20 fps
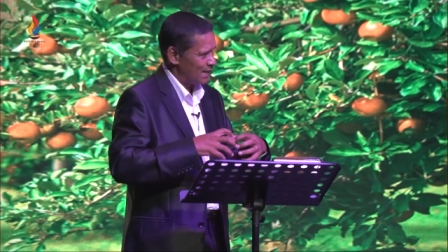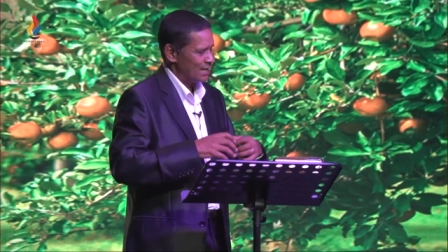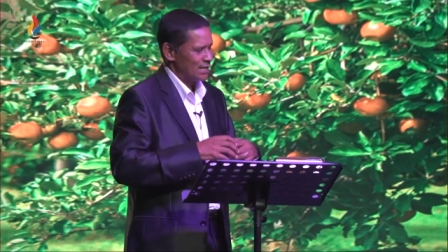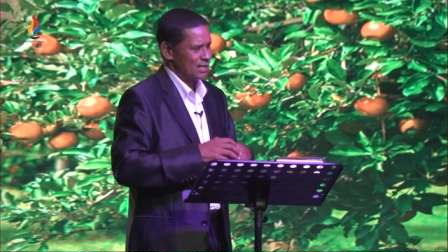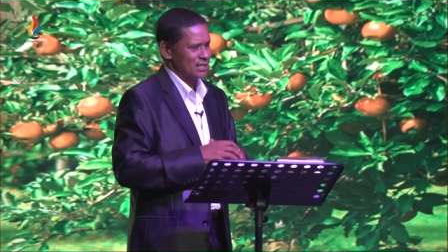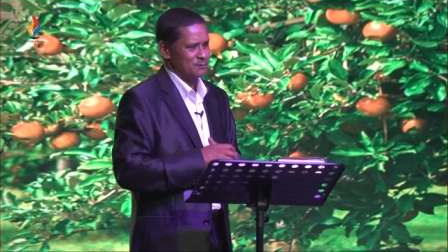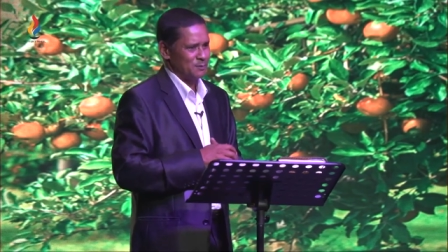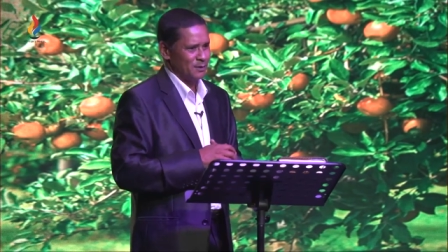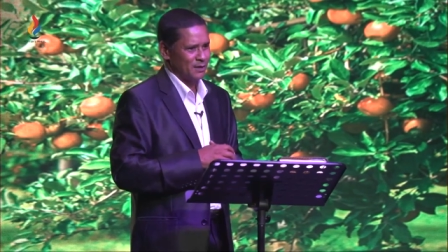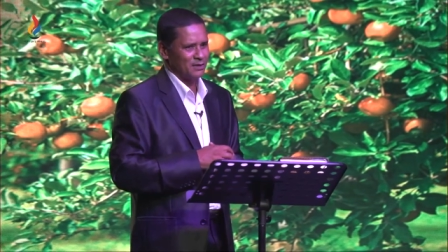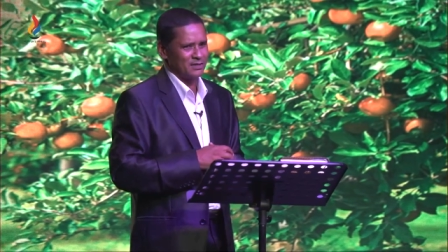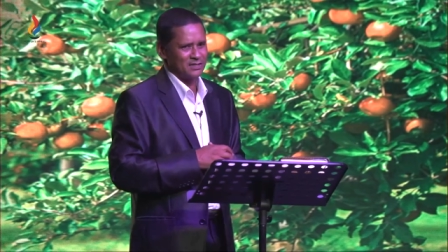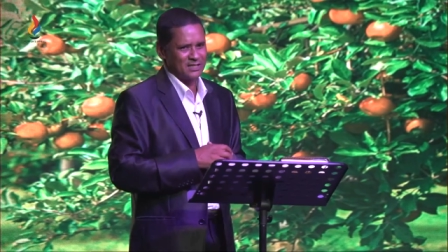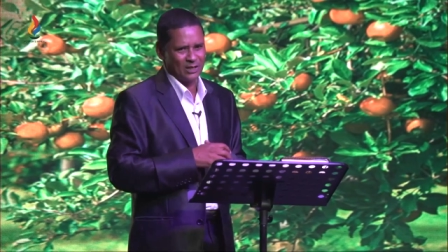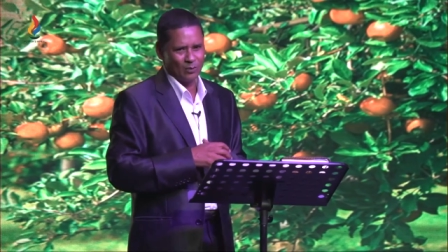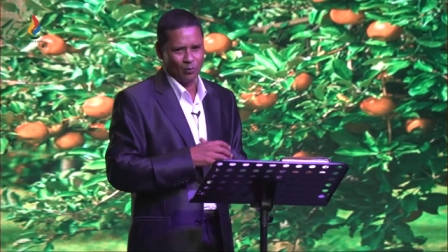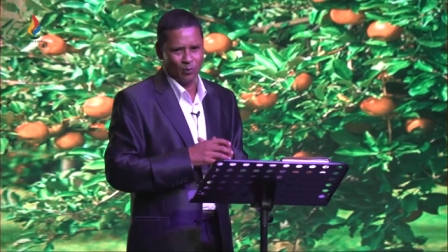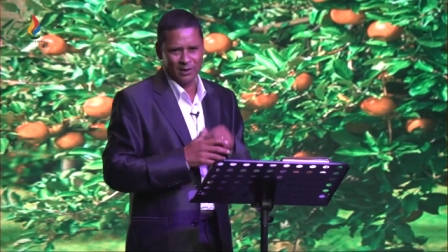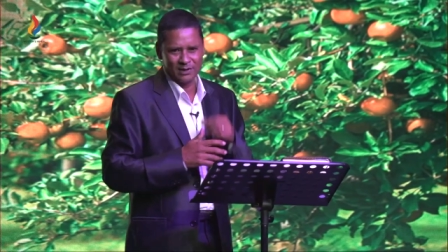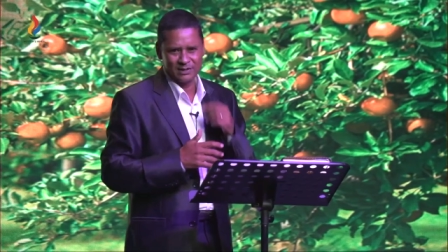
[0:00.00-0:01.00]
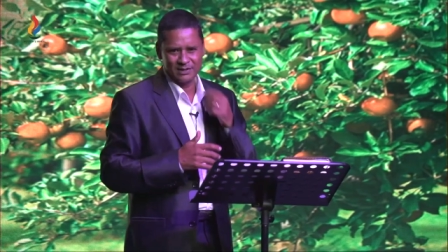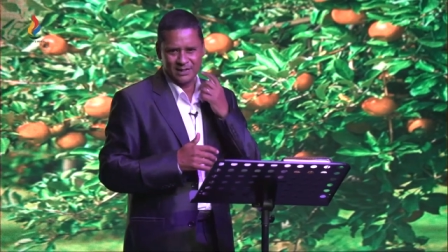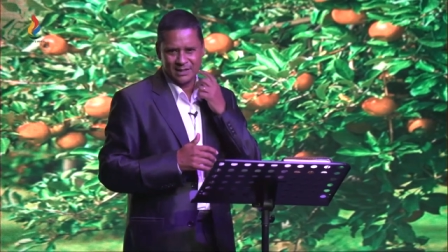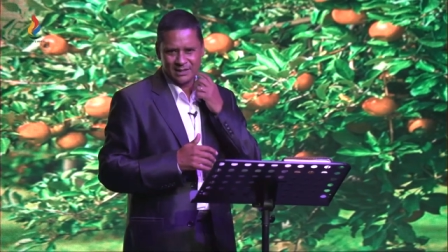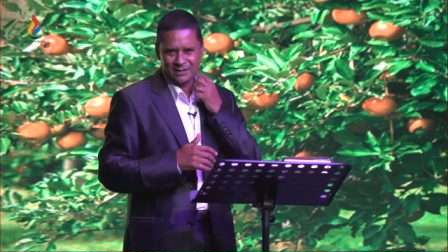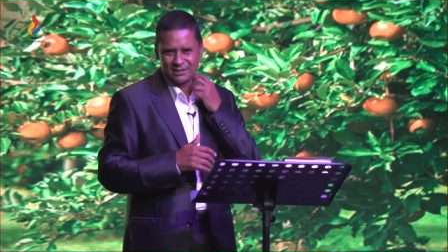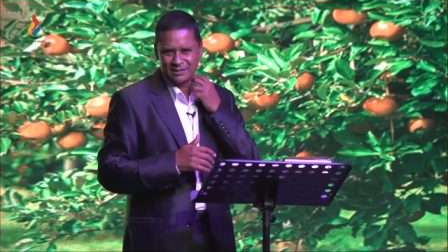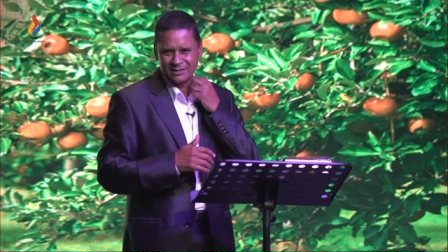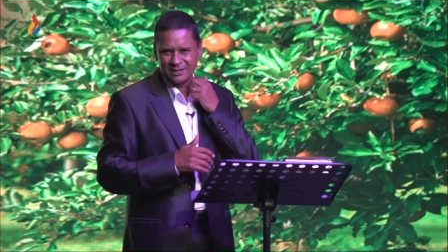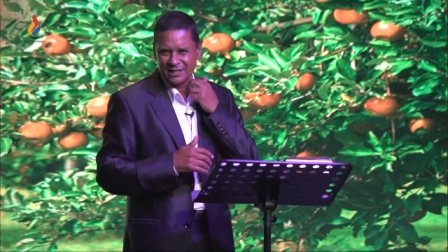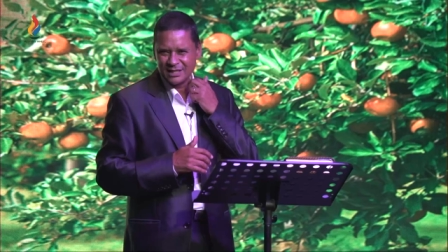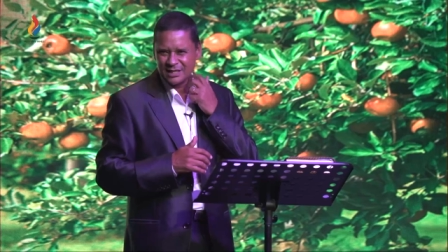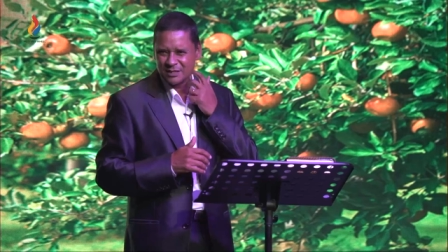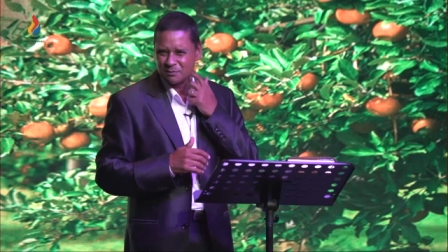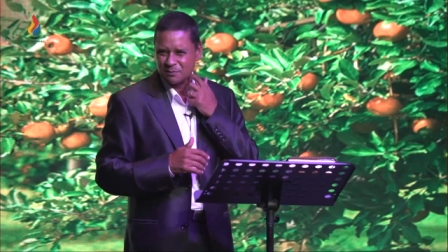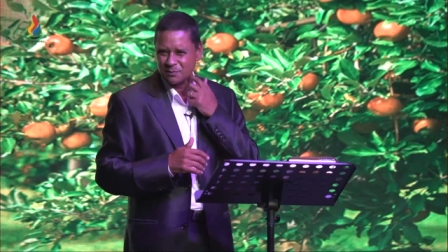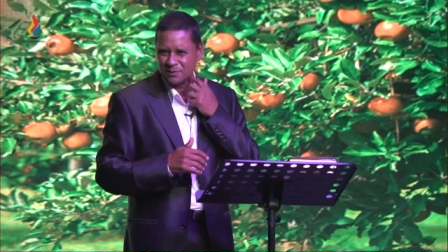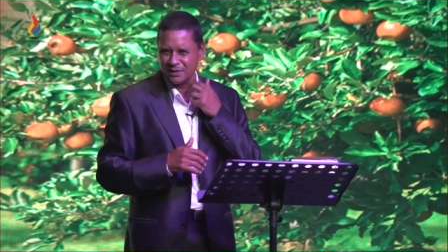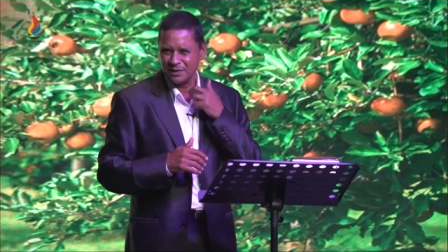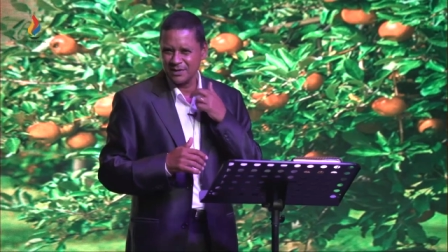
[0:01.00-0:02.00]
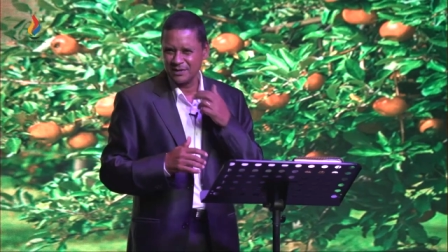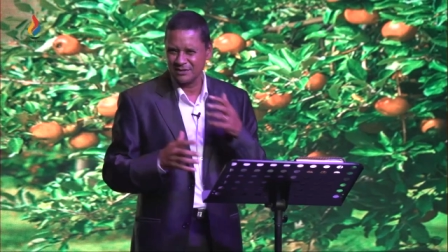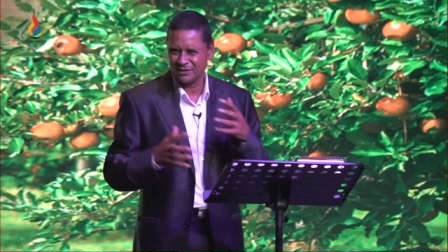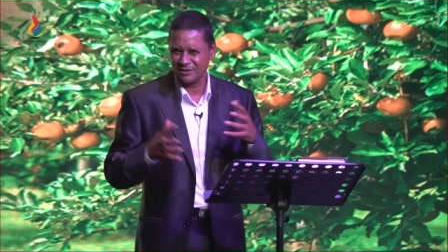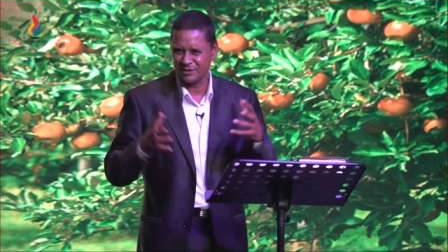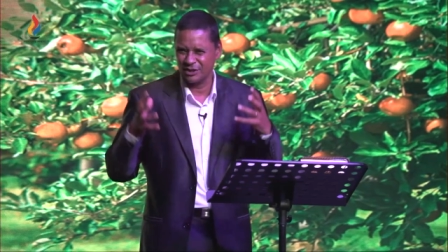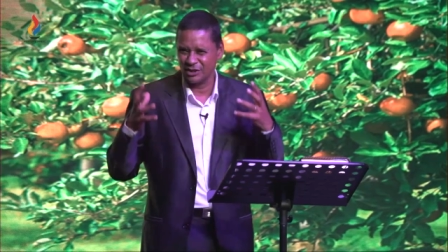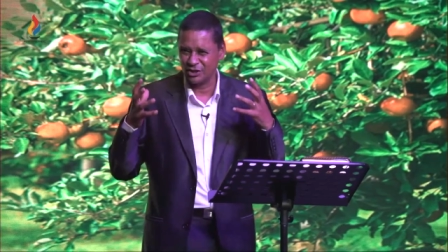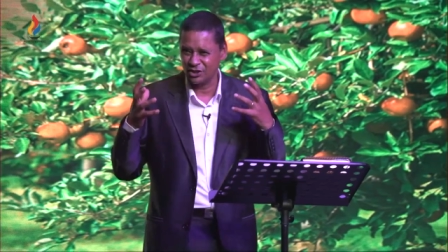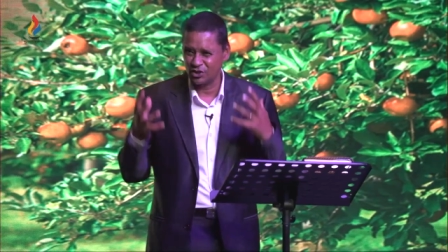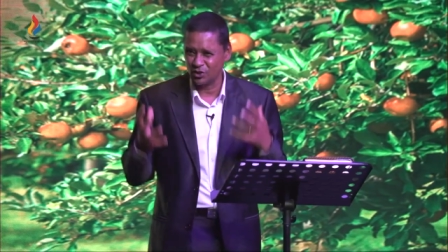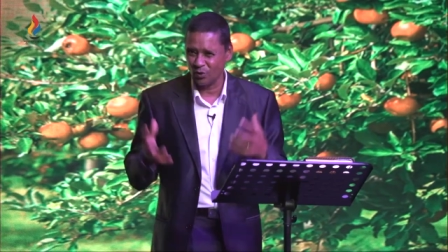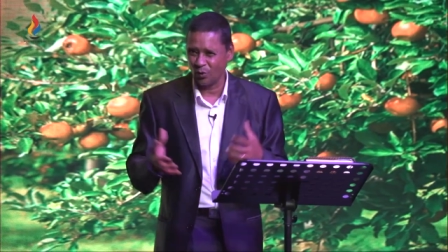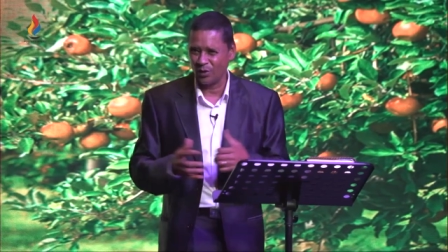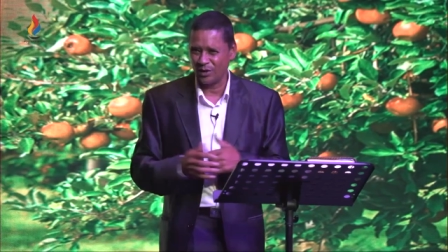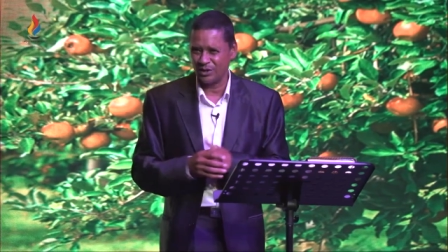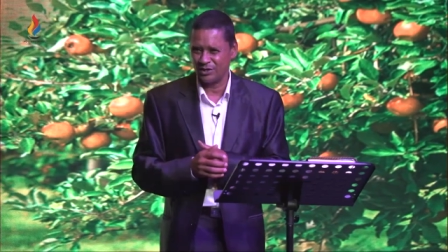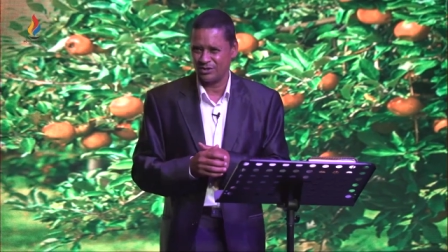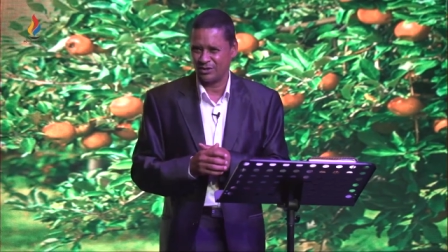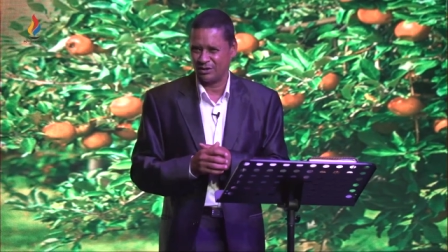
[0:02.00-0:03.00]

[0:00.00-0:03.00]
is because he wants us to experience the joys